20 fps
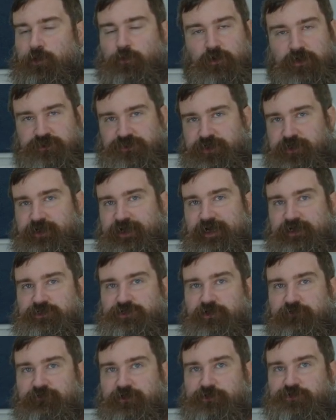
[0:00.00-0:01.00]
want you to catch
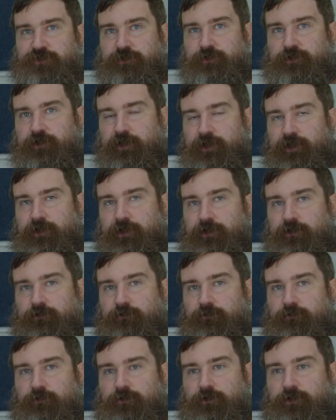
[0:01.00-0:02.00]
the vision.
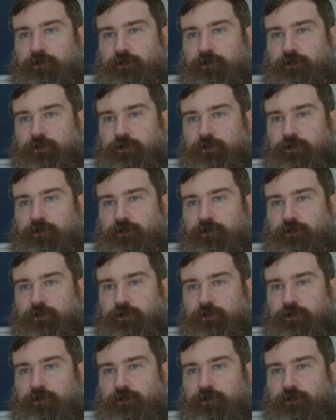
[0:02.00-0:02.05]
And